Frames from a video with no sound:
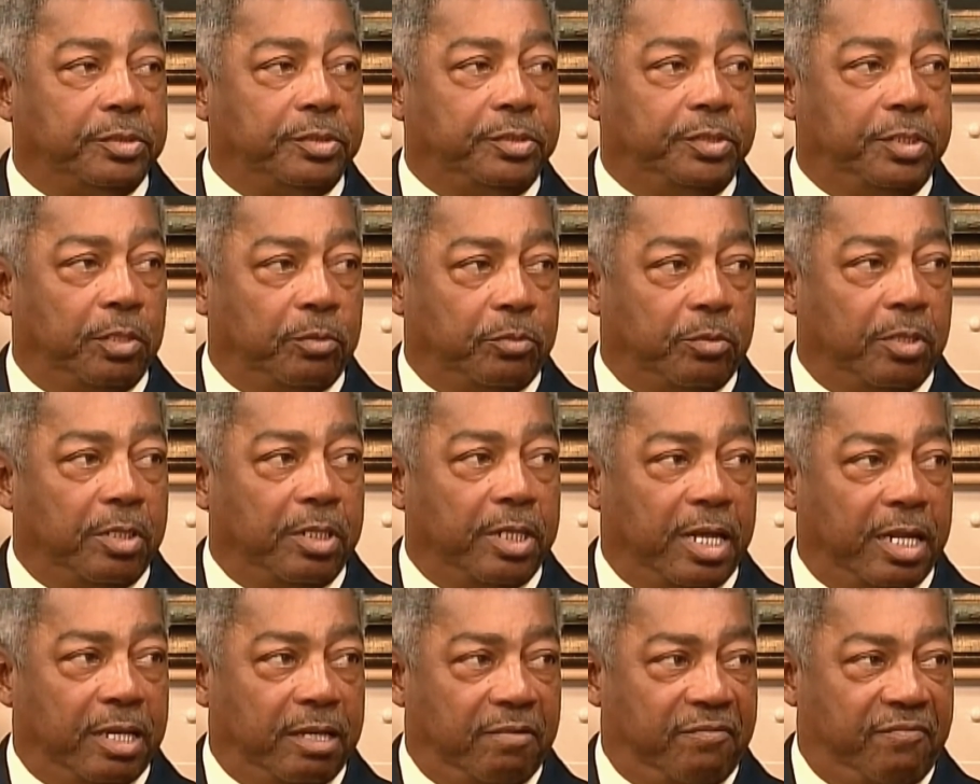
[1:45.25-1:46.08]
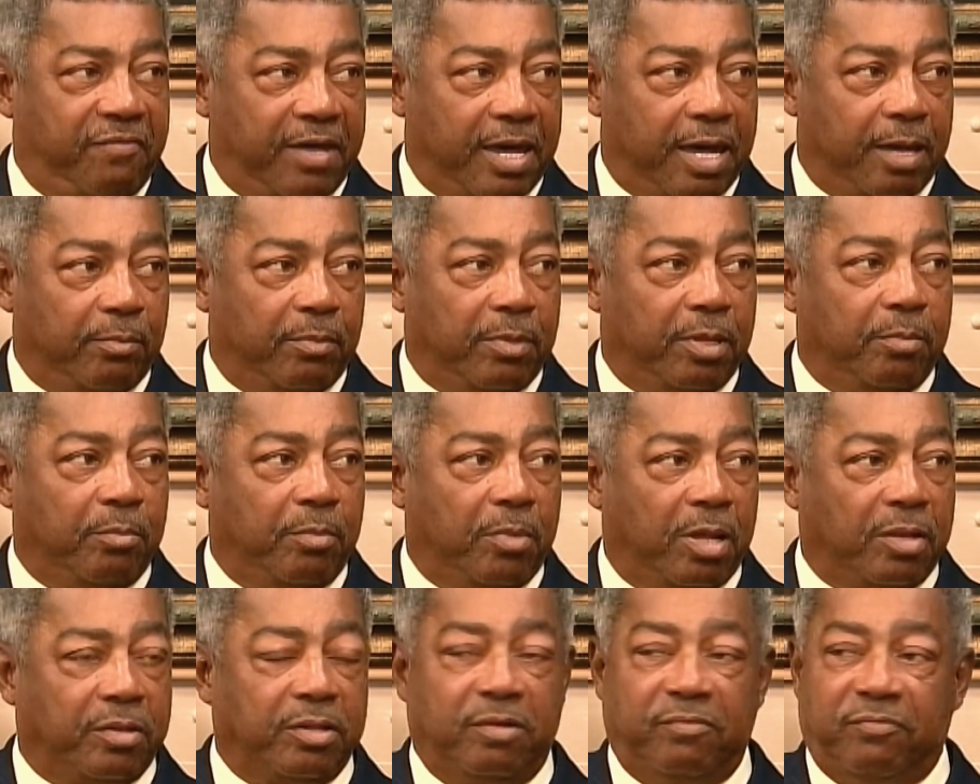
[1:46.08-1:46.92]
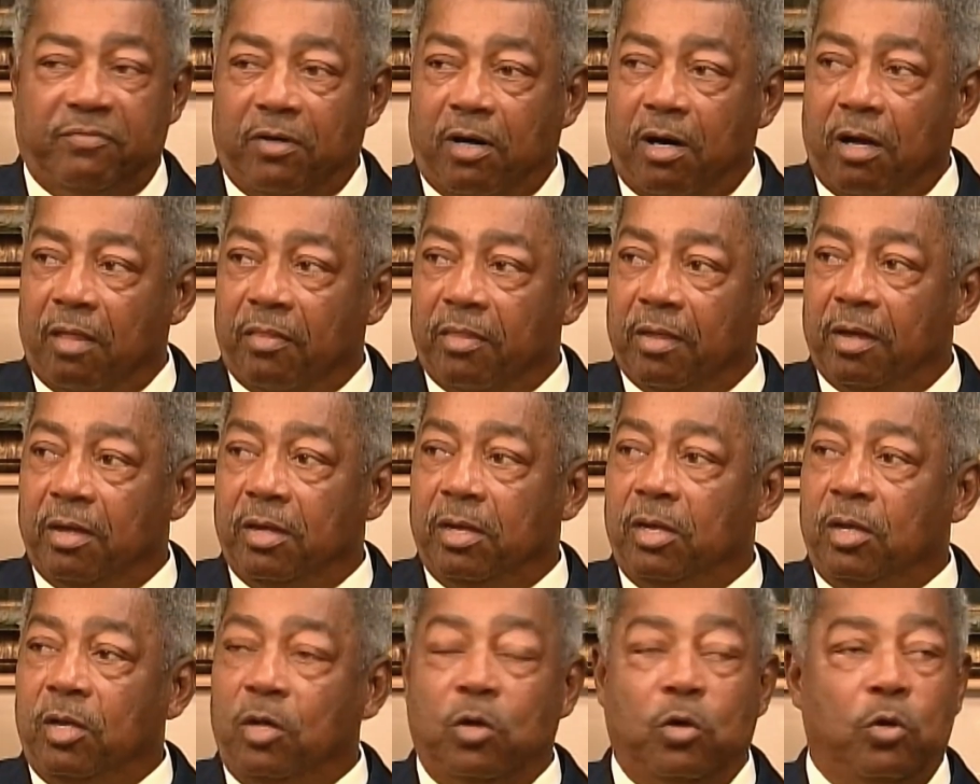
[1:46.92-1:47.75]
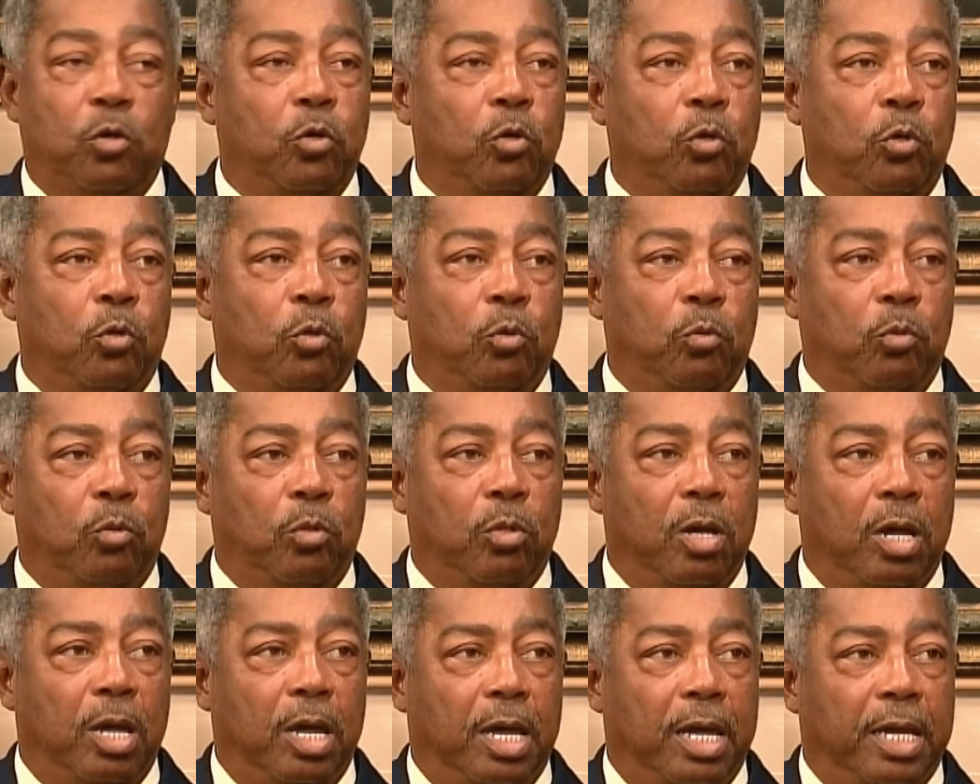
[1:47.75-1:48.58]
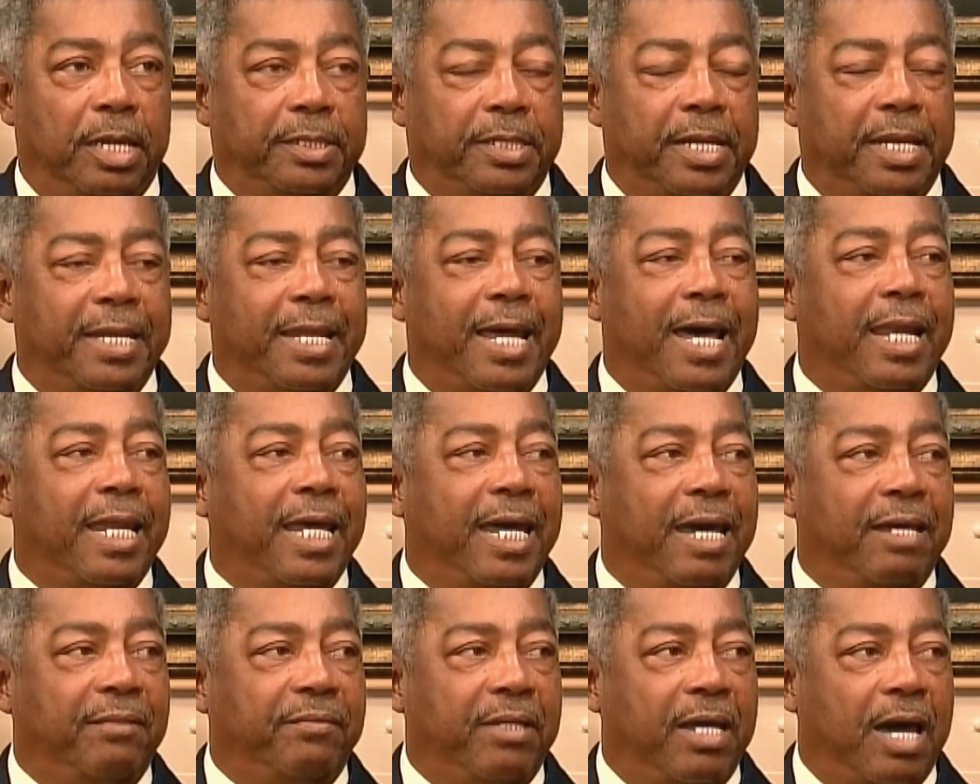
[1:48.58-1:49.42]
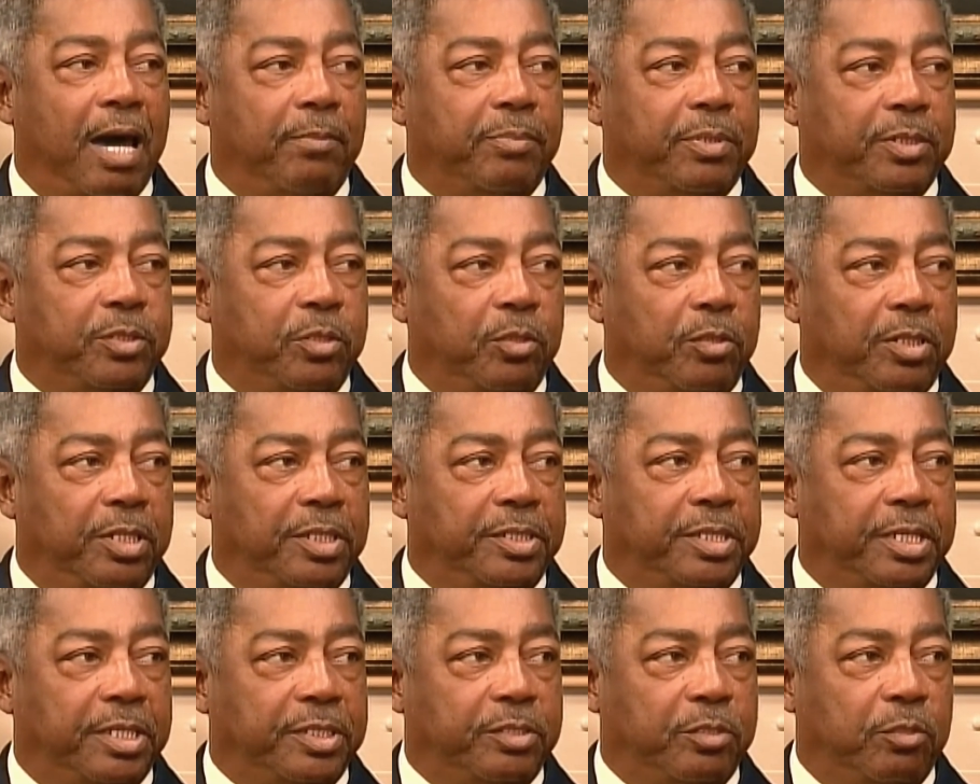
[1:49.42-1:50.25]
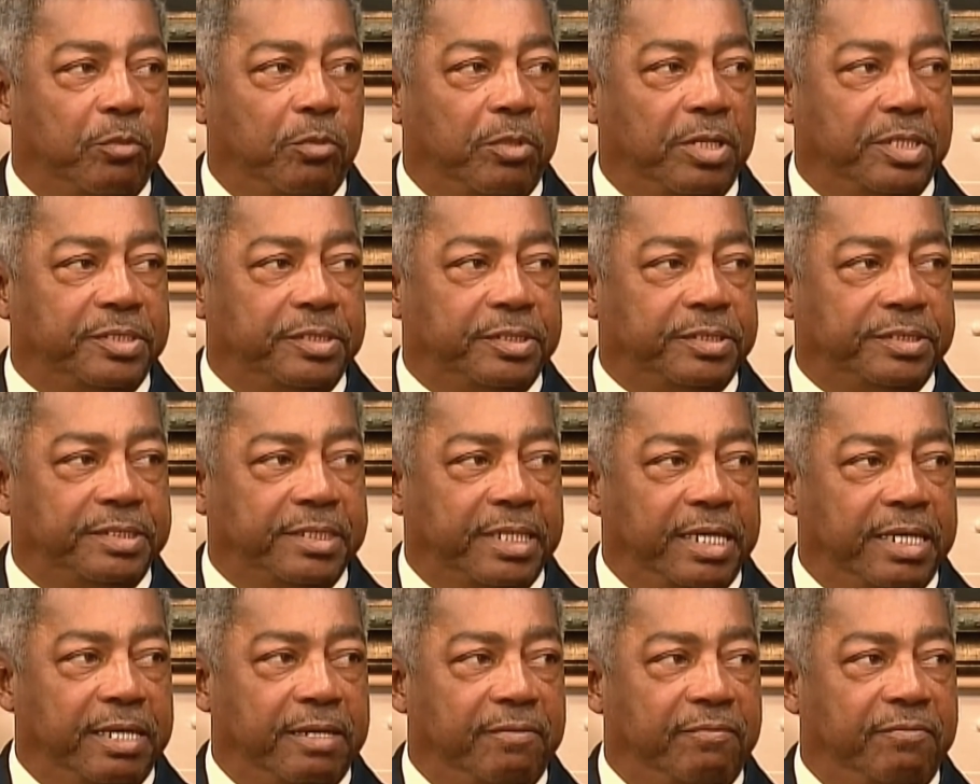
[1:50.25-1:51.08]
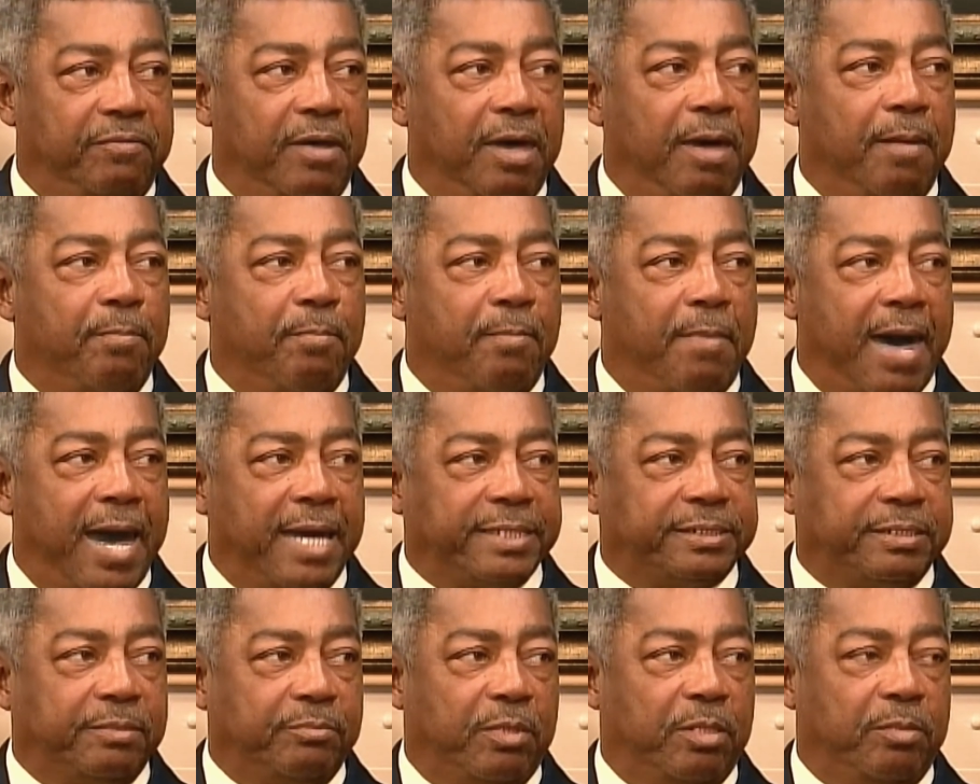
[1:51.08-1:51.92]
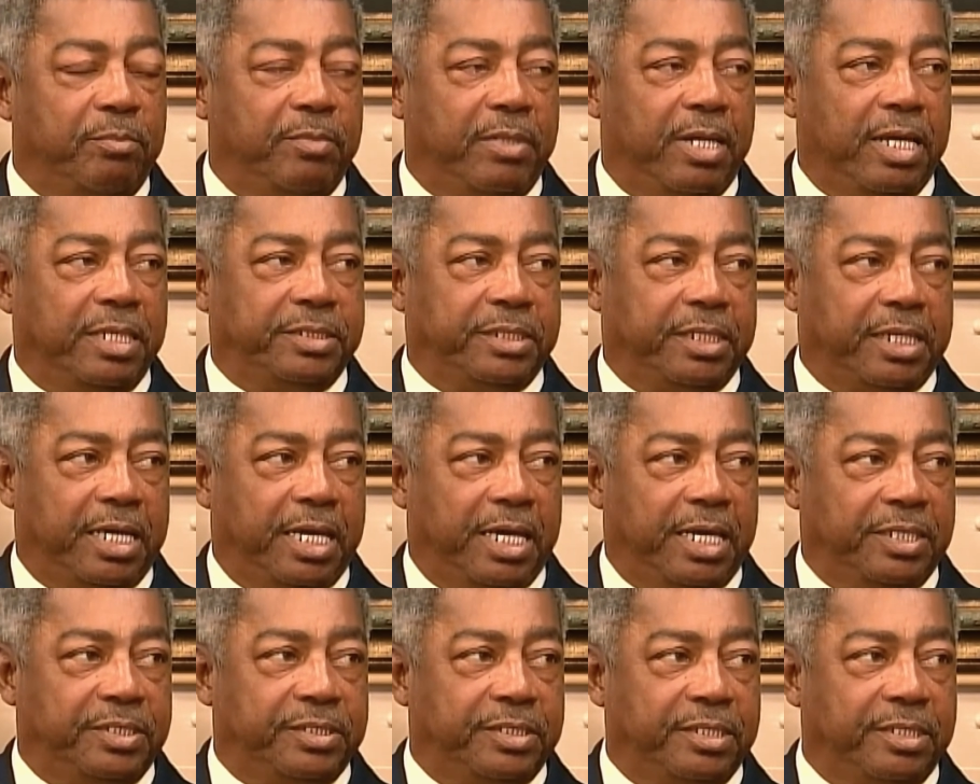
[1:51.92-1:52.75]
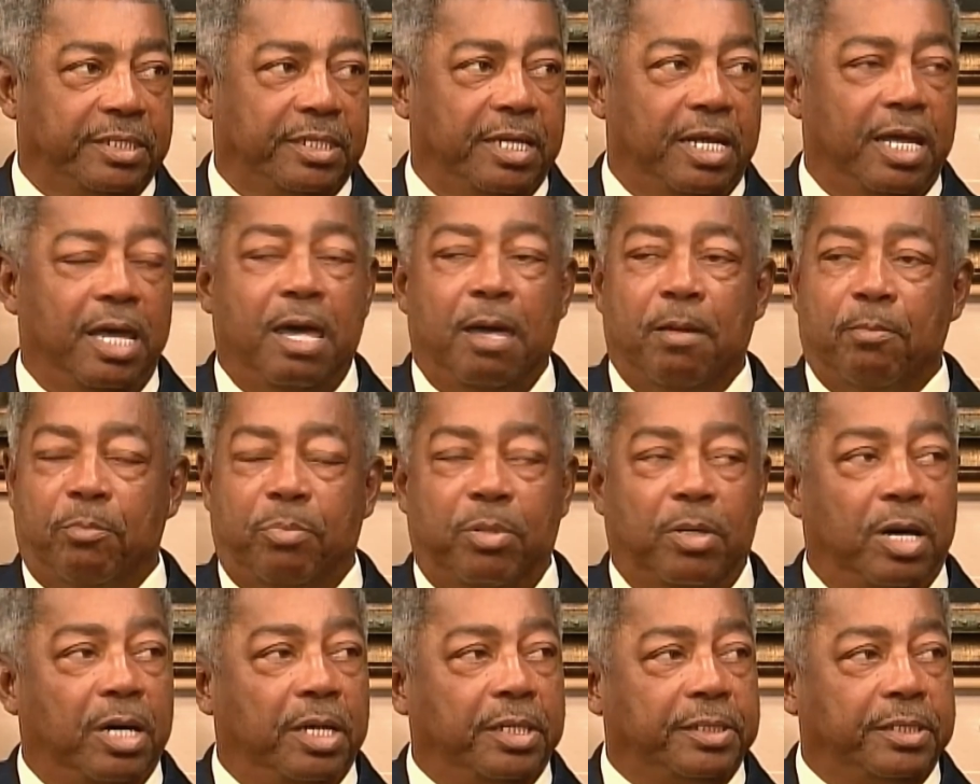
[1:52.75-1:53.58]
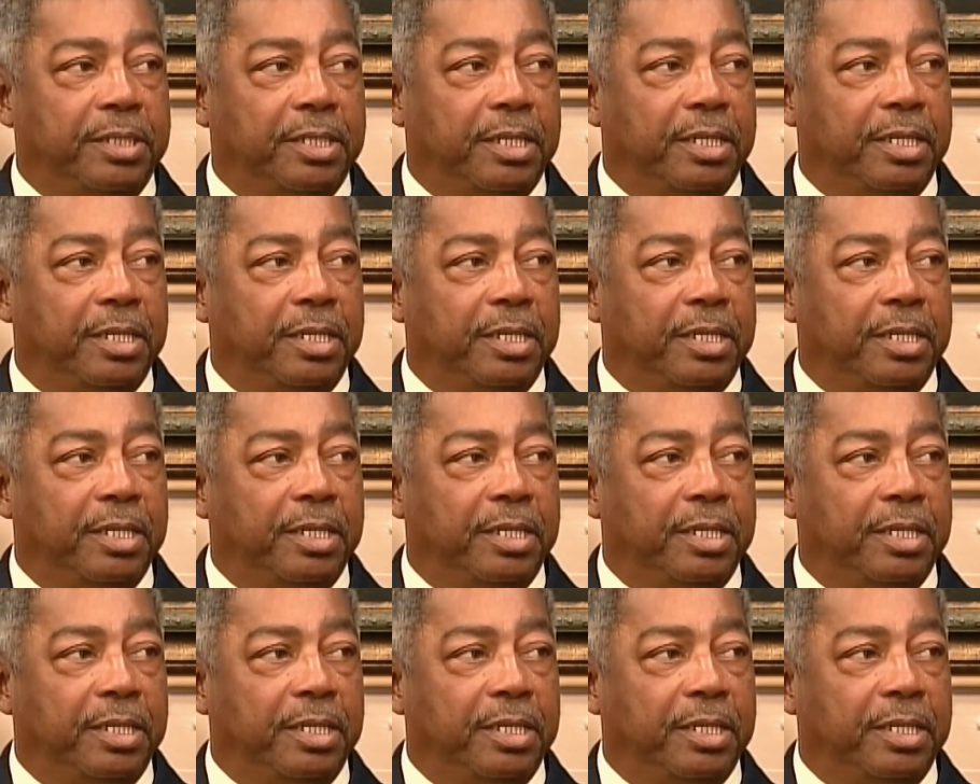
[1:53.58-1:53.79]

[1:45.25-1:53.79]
children in the family, mother and father, who did not have the opportunity to receive maximum education, but